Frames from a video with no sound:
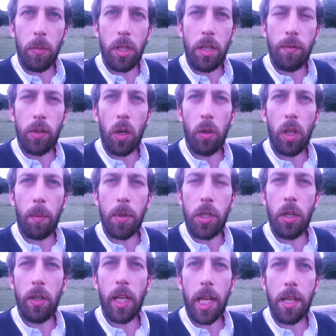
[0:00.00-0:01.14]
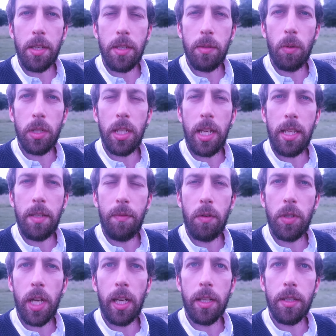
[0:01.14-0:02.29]
when you've got all the opportunities. What's the need to feel
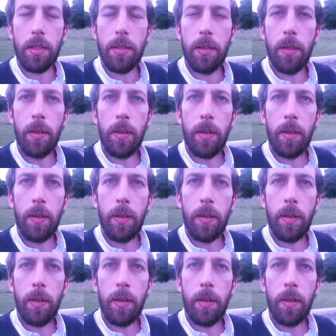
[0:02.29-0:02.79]
jealous?